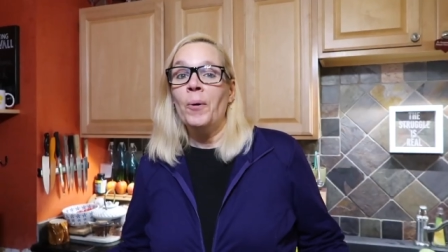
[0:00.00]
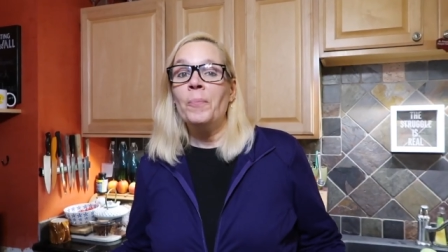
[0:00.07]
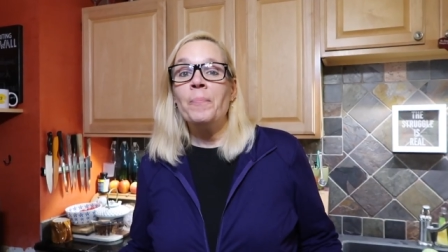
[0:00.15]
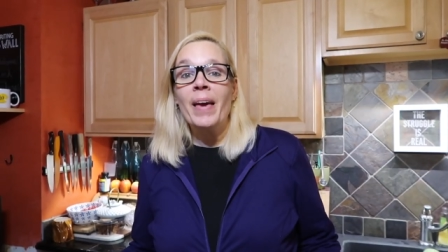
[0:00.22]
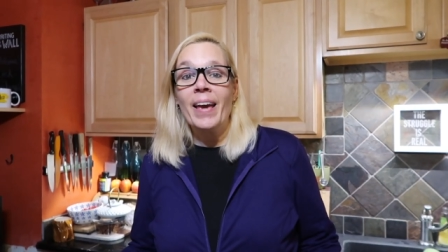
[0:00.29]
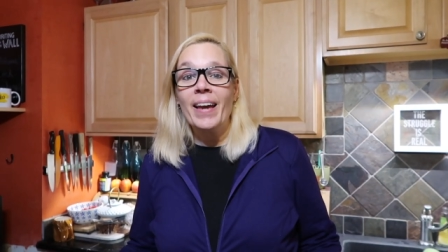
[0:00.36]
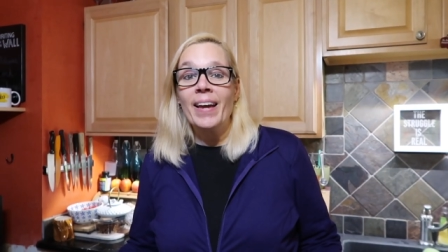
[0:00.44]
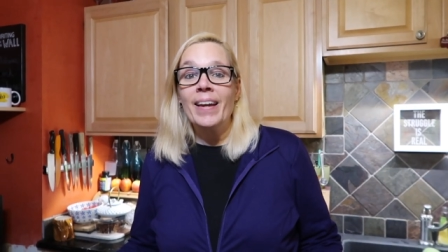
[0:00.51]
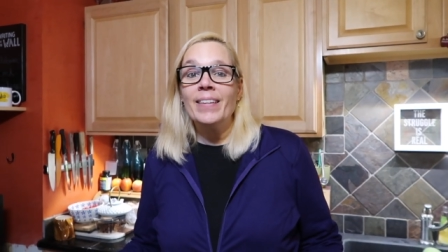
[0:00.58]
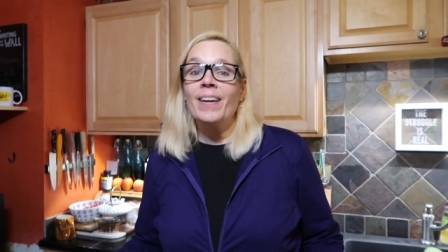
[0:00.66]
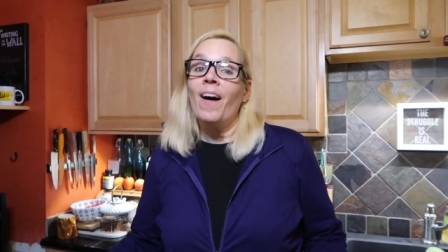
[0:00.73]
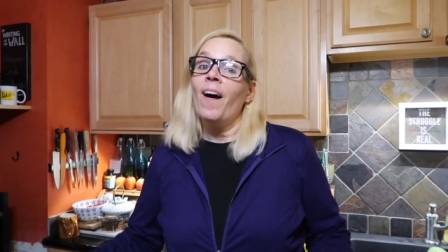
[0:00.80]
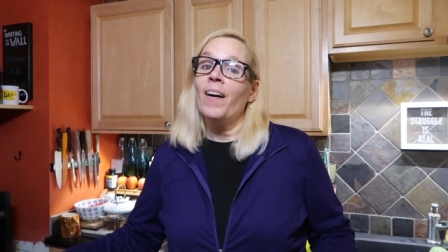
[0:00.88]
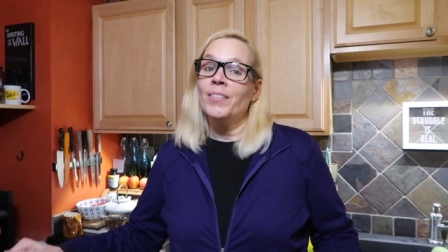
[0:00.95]

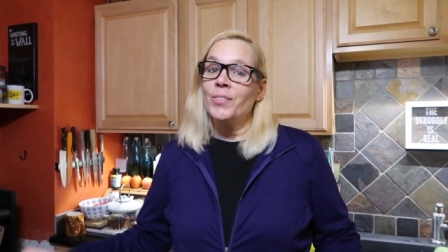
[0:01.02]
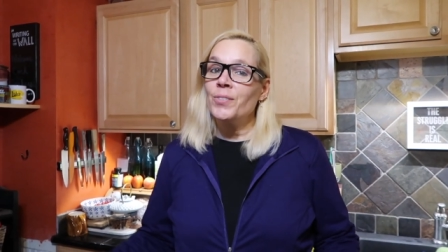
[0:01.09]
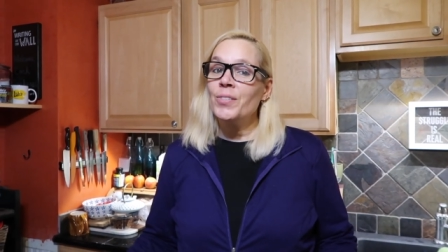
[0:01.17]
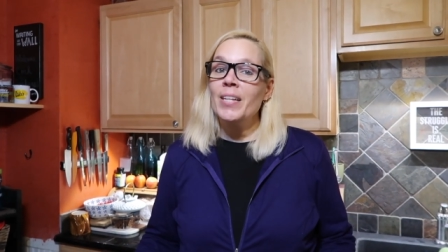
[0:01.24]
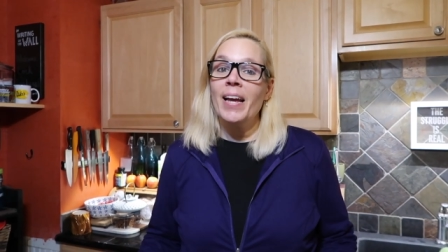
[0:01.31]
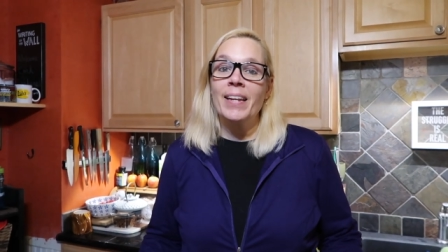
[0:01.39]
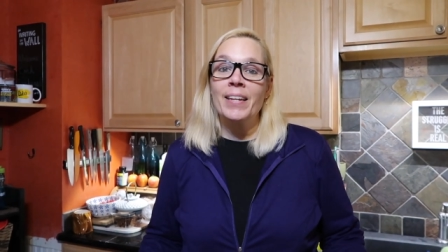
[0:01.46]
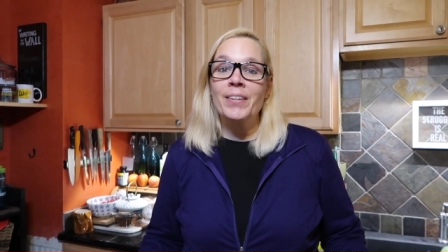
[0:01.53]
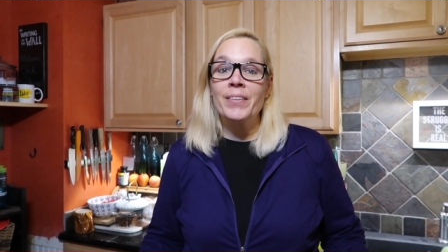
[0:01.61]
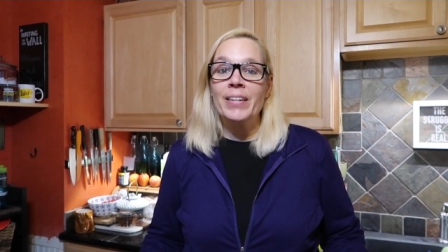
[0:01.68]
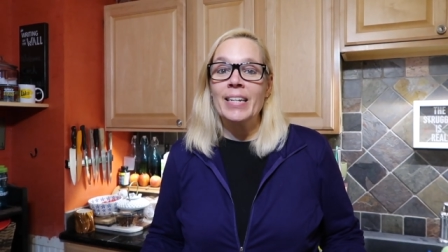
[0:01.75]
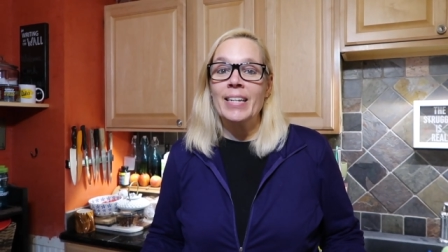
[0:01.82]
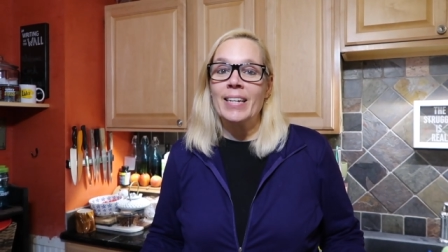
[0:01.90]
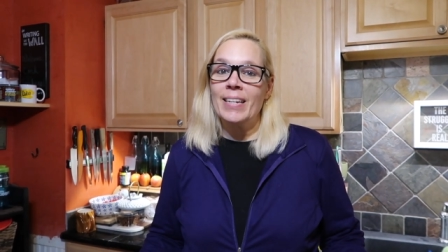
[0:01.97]
Homemade, under ten
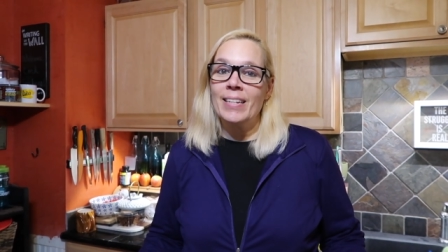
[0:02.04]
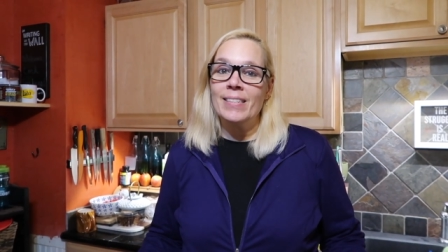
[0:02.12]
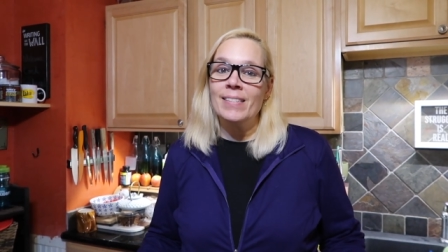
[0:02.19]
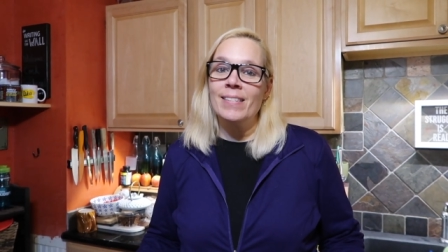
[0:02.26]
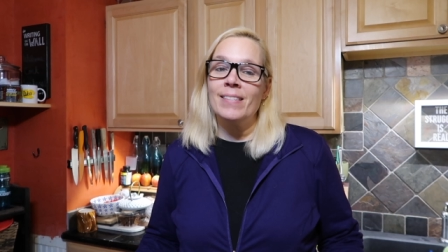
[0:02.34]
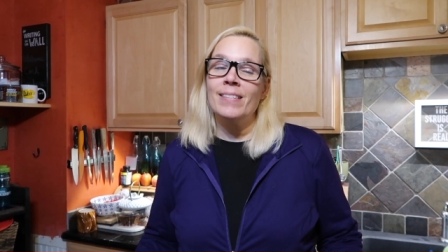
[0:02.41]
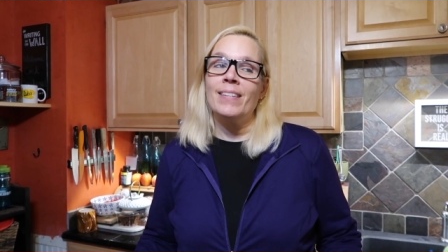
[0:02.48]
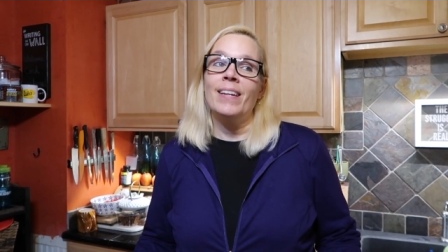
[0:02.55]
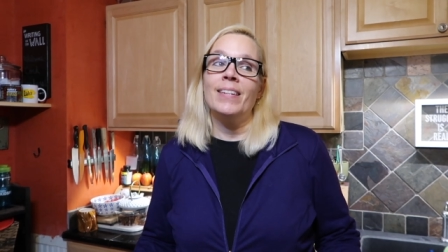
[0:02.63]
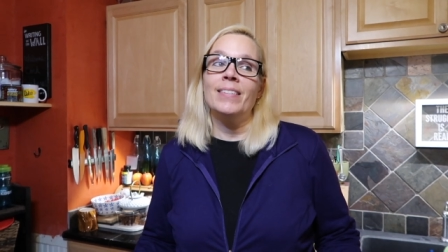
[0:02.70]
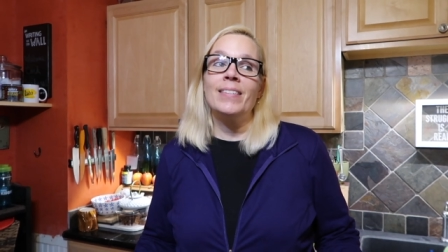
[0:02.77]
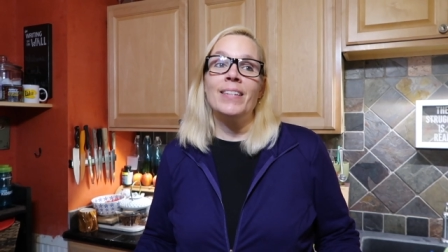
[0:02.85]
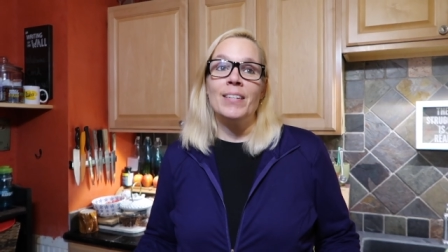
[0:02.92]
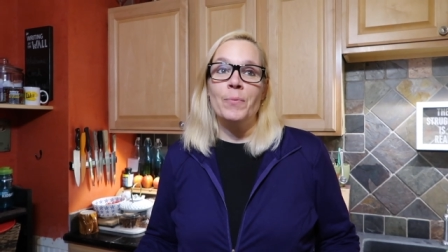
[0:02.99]
ingredients.
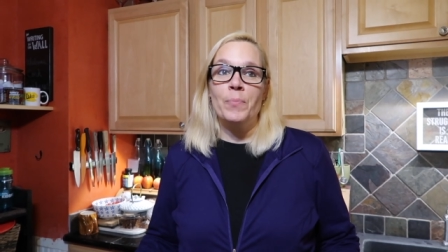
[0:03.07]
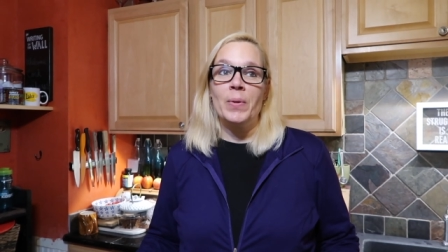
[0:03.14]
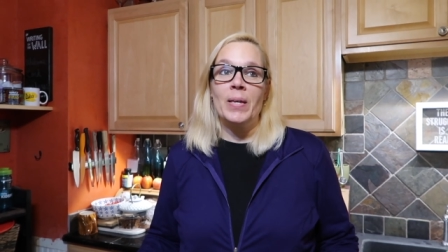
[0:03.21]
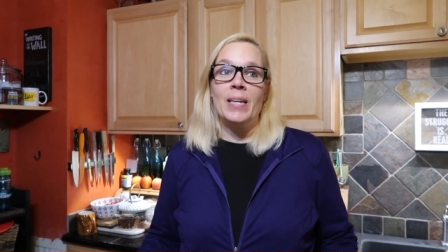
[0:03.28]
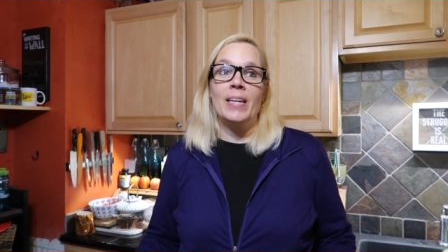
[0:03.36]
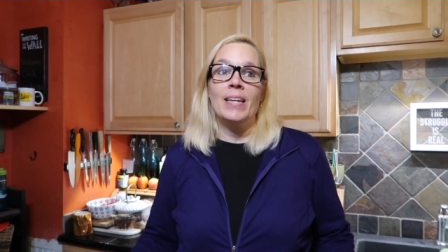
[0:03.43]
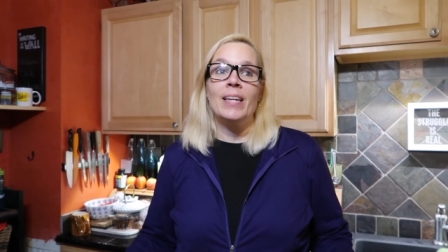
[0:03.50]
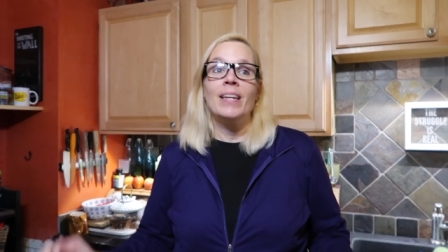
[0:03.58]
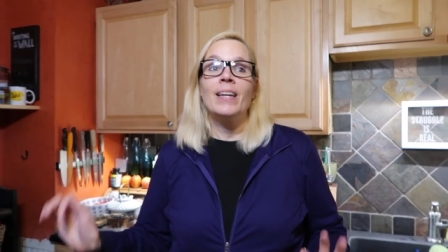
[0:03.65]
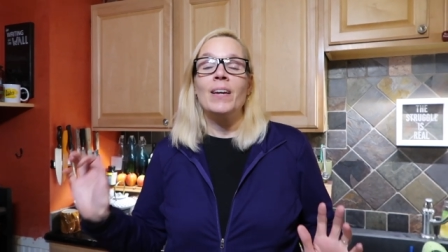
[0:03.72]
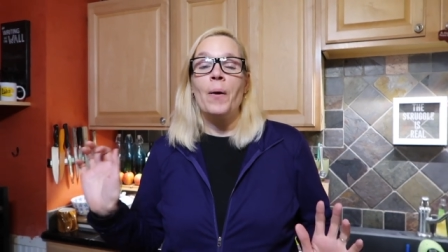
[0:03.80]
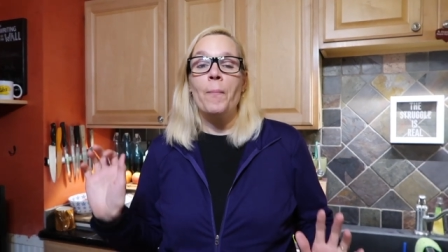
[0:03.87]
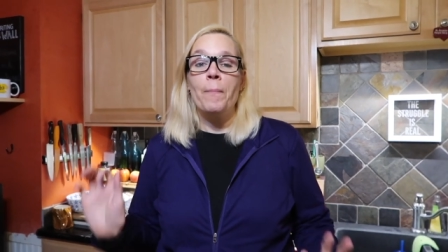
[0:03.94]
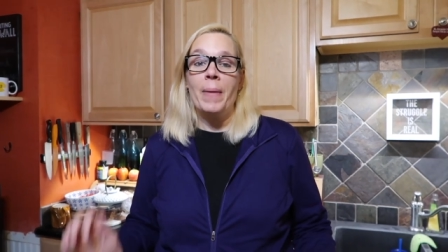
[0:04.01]
It's gonna be
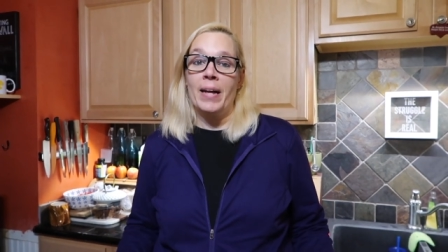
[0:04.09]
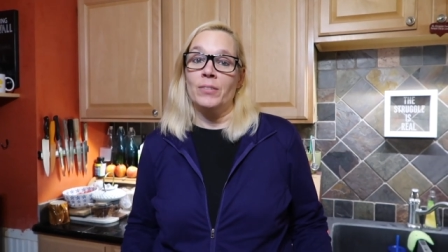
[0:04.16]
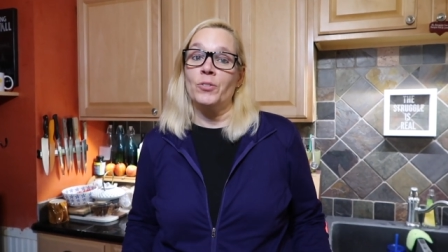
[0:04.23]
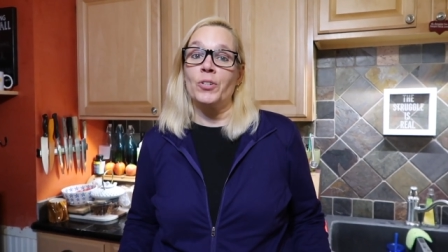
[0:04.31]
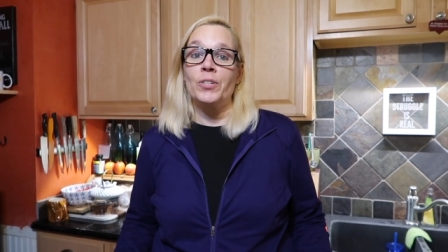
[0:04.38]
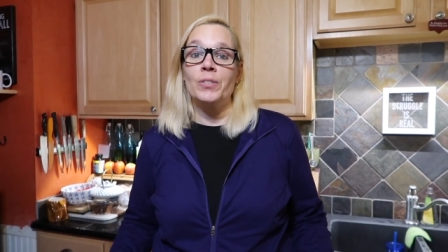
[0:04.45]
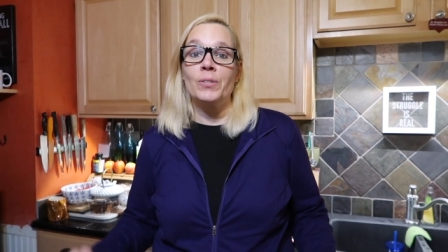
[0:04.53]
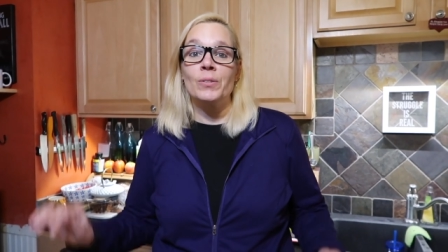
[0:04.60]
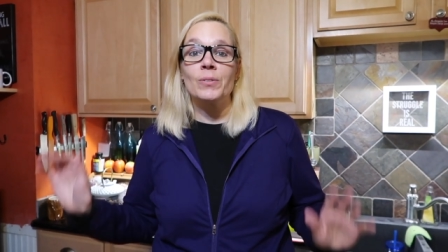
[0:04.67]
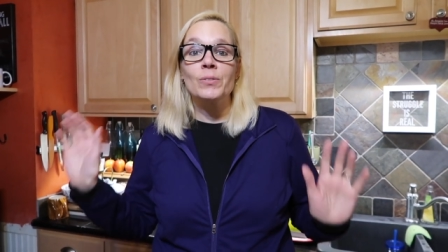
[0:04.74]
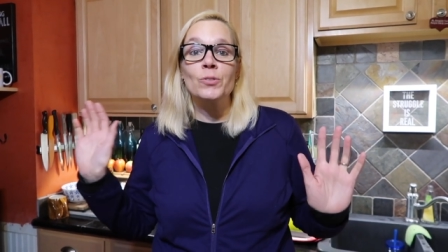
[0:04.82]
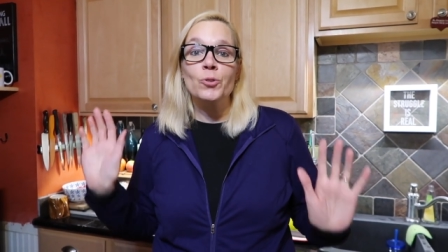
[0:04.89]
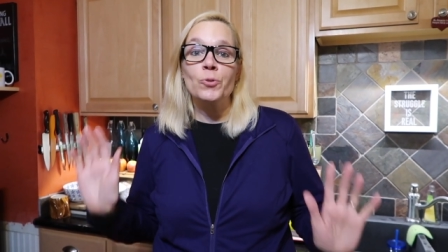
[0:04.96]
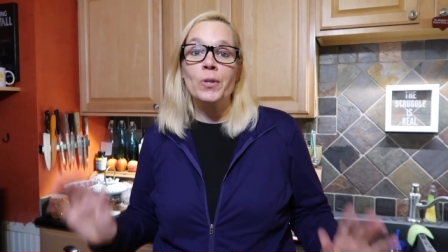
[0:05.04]
magical,
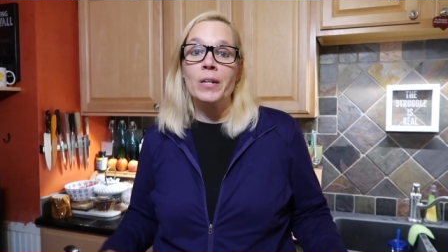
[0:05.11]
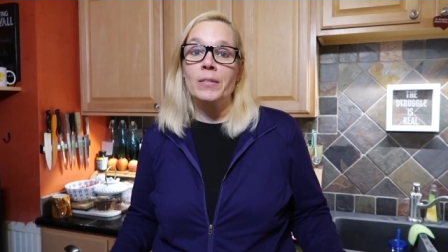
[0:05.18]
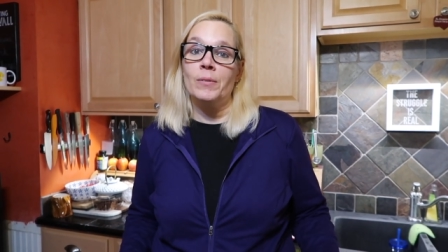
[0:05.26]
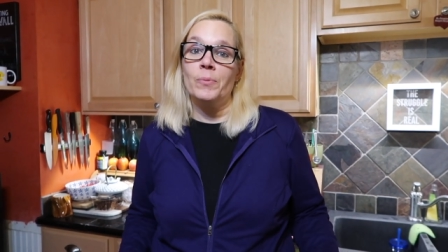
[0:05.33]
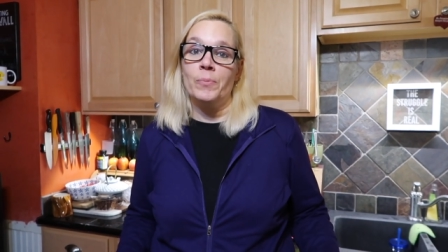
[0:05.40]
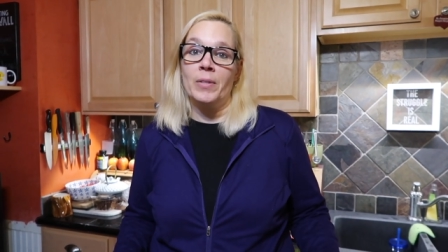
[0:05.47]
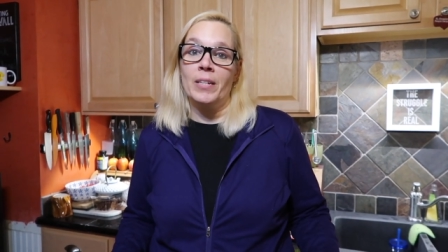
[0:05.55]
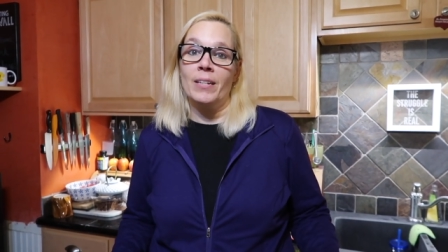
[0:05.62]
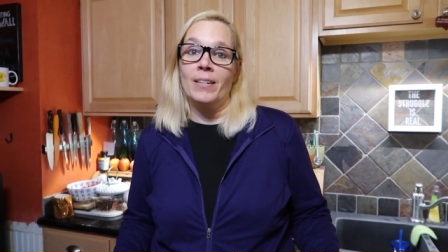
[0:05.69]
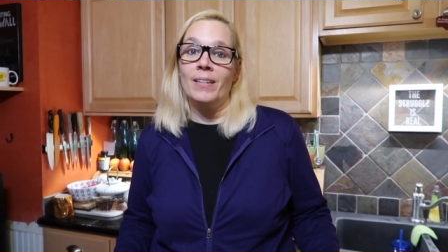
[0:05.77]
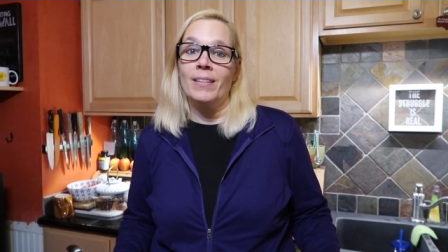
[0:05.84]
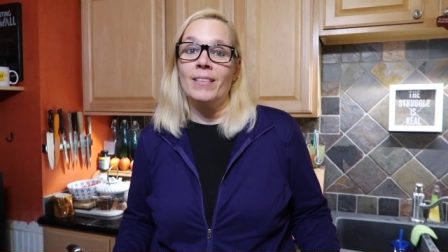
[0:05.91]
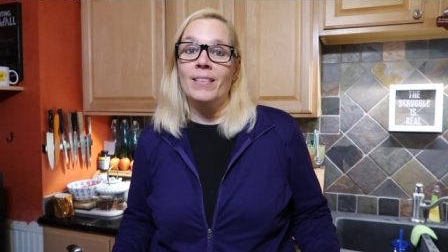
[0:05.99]
trust me.